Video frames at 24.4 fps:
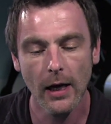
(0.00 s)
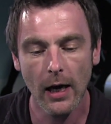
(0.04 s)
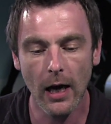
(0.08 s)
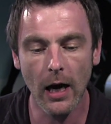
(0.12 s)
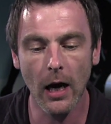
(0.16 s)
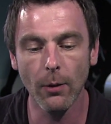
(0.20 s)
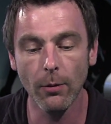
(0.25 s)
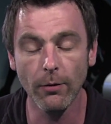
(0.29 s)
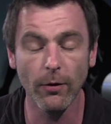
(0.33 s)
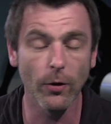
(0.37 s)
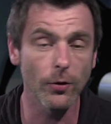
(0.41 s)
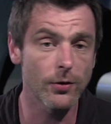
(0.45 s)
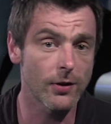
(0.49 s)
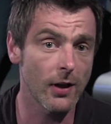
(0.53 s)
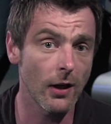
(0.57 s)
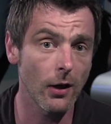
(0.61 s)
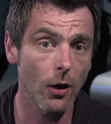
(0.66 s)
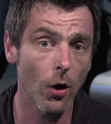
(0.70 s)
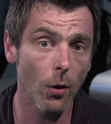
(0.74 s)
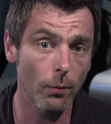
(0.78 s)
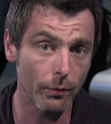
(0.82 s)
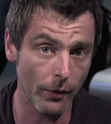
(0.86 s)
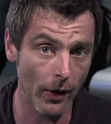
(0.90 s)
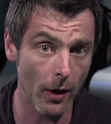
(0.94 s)
We've also
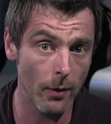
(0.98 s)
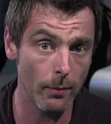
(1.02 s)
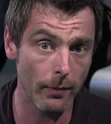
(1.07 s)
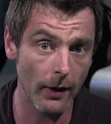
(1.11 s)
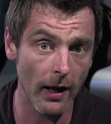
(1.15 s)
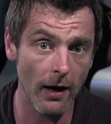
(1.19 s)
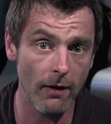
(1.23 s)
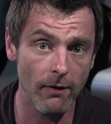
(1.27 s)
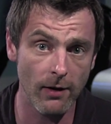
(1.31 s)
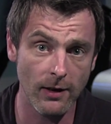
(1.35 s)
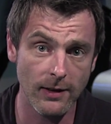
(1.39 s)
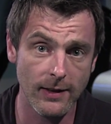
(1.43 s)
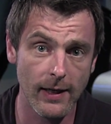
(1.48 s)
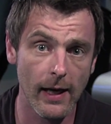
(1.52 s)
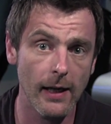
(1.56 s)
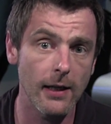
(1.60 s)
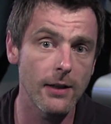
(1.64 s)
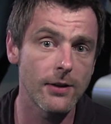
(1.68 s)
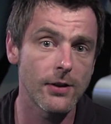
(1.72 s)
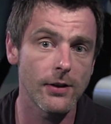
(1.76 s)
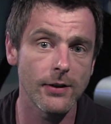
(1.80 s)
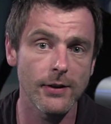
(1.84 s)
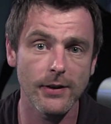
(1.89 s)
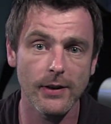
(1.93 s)
got Pro Player
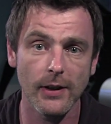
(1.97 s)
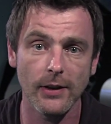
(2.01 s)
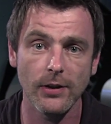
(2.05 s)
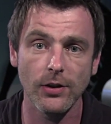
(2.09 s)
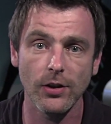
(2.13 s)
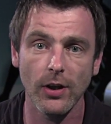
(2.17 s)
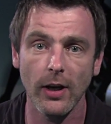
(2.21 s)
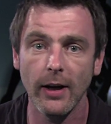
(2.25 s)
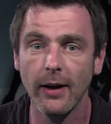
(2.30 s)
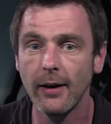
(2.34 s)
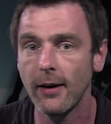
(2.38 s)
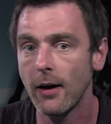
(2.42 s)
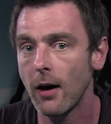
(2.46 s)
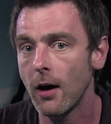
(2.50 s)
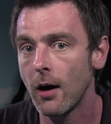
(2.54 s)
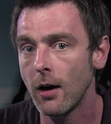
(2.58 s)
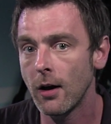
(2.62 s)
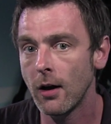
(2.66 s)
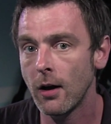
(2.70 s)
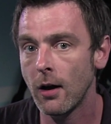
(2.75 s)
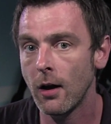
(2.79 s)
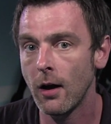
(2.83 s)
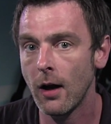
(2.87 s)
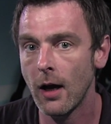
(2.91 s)
Intelligence this year,
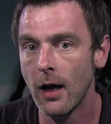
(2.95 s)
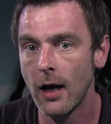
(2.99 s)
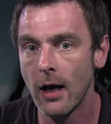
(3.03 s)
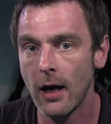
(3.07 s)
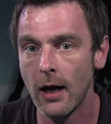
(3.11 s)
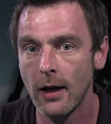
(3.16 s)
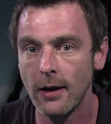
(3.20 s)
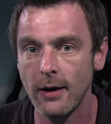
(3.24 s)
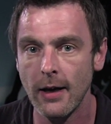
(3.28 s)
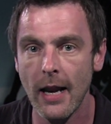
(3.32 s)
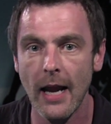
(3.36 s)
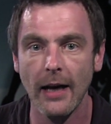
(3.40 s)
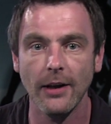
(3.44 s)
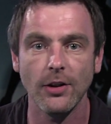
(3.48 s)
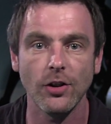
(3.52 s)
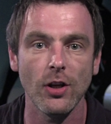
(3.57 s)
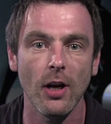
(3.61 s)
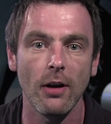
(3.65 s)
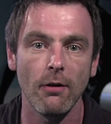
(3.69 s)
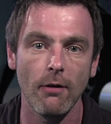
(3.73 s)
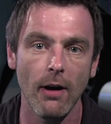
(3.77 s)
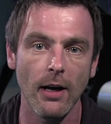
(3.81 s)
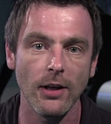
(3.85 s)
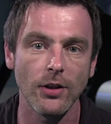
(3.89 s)
our next
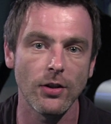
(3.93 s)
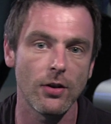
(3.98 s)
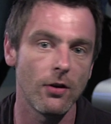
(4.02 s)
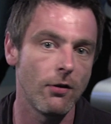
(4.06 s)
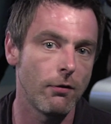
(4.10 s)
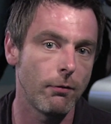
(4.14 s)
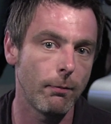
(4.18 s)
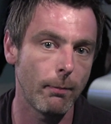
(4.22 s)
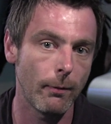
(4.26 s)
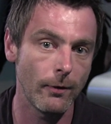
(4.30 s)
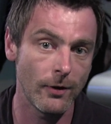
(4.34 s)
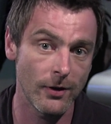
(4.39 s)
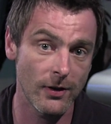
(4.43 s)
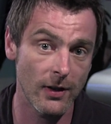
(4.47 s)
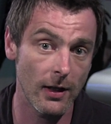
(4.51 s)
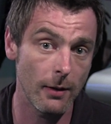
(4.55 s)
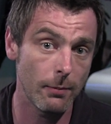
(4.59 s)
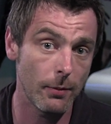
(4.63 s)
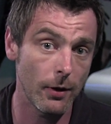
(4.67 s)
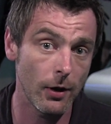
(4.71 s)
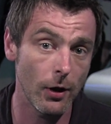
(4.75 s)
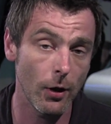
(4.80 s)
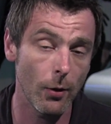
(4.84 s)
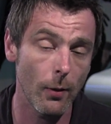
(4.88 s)
generation of
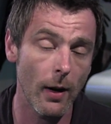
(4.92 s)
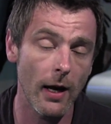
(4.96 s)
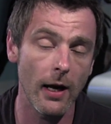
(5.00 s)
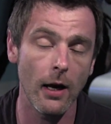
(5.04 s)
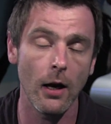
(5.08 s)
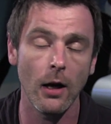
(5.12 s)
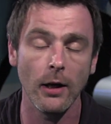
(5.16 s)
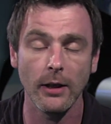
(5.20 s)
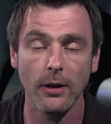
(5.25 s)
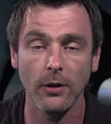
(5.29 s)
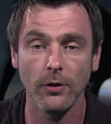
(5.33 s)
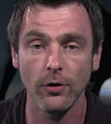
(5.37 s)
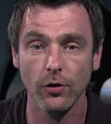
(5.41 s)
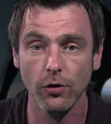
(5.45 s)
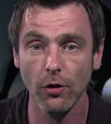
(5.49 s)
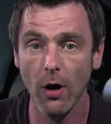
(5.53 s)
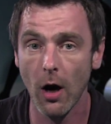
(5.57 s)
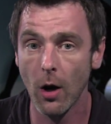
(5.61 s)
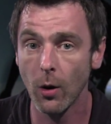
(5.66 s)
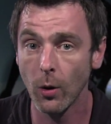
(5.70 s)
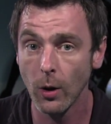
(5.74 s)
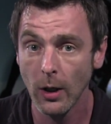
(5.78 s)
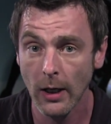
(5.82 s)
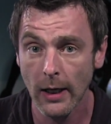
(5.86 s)
CPU AI
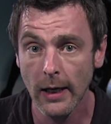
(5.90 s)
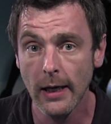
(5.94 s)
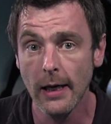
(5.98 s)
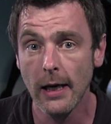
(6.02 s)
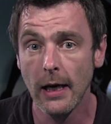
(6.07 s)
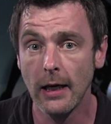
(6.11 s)
control.